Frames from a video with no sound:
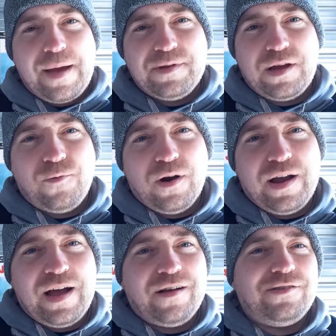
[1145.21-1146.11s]
an Amazon
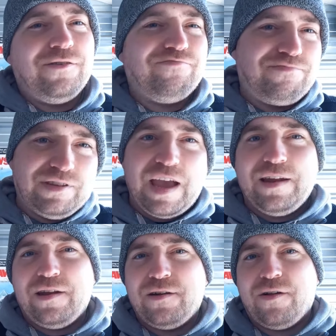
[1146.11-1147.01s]
warehouse, you're
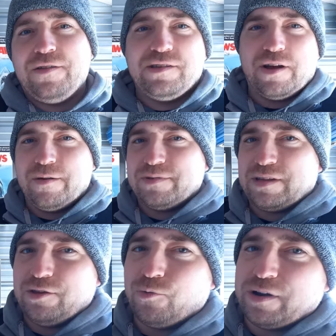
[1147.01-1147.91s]
scanning in all these items,
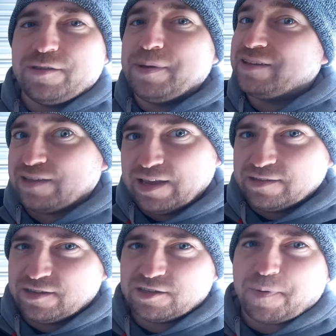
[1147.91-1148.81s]
you want it to be as
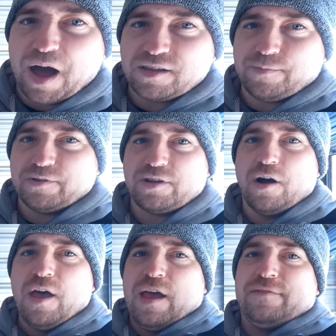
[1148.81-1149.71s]
easy as possible. So
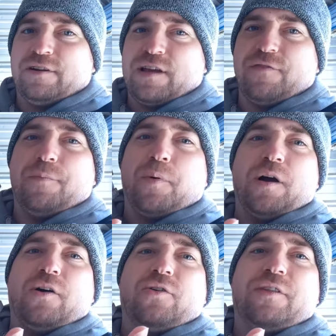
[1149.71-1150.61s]
if there's ever a
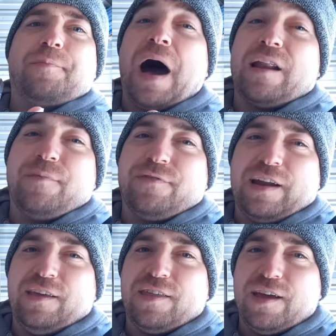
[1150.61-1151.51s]
barcode on the bottom of
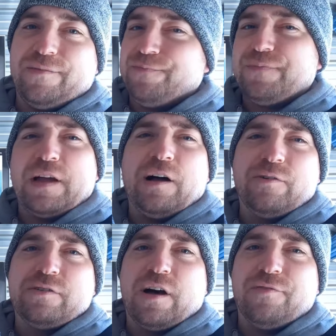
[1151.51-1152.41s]
anything, I
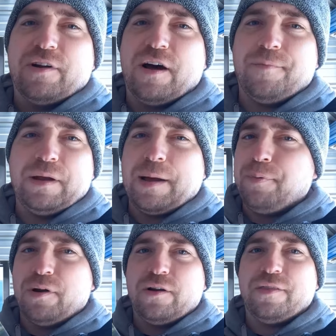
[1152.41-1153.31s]
always cover it up. I
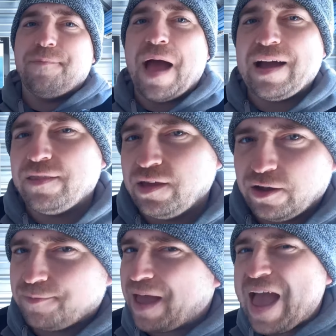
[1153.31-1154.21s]
put it on the back of the
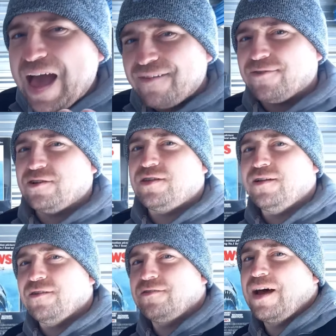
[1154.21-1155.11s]
item every
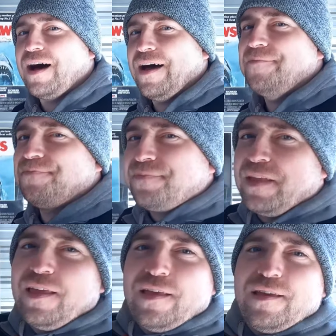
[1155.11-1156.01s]
single time.
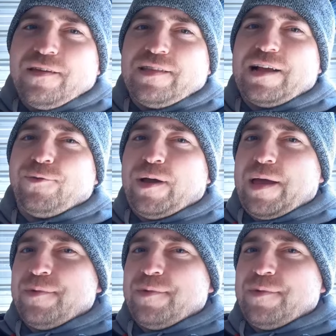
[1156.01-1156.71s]
That's why